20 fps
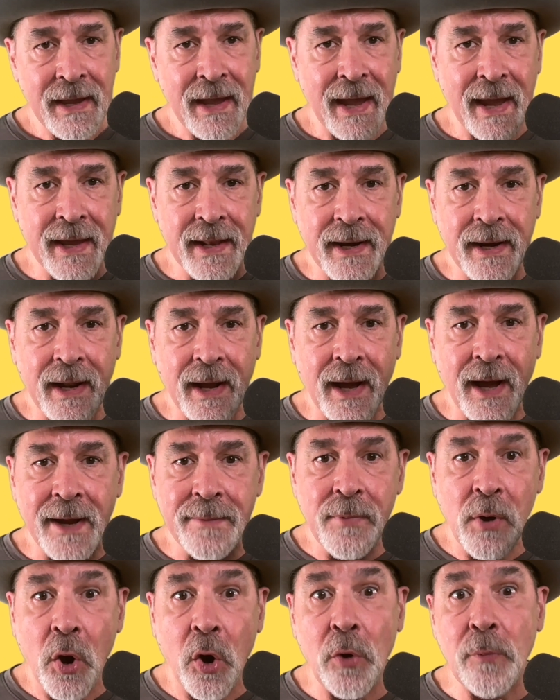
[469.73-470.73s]
And
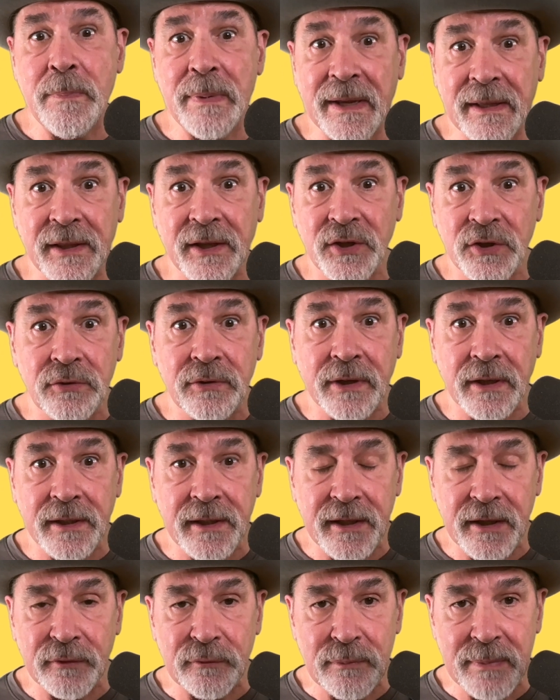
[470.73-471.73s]
I'm hoping that you can
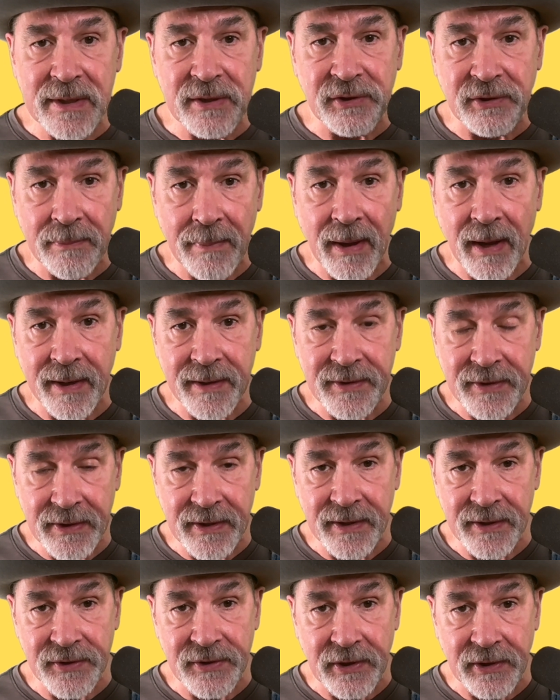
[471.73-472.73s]
give me some
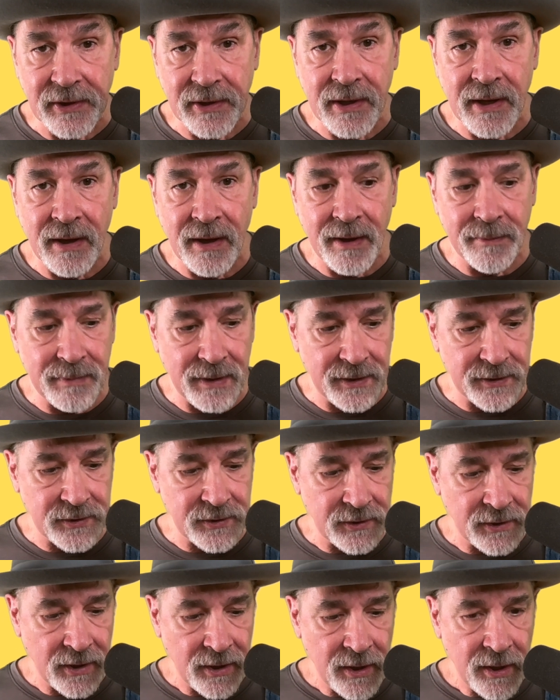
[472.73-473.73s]
ideas in the
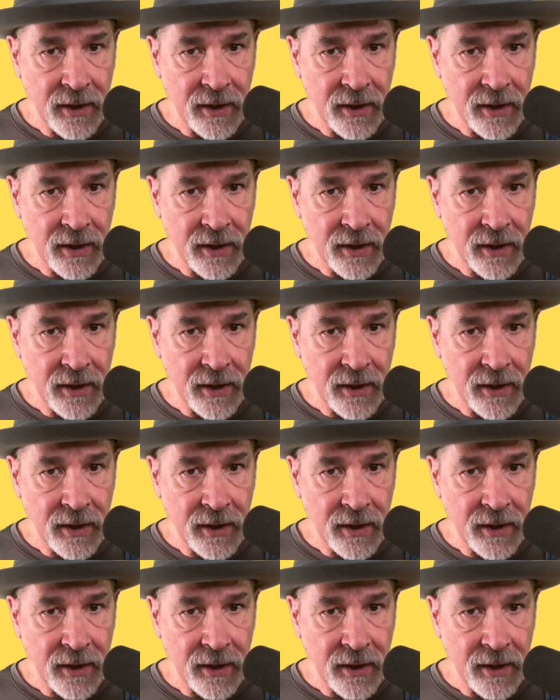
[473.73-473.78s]
comments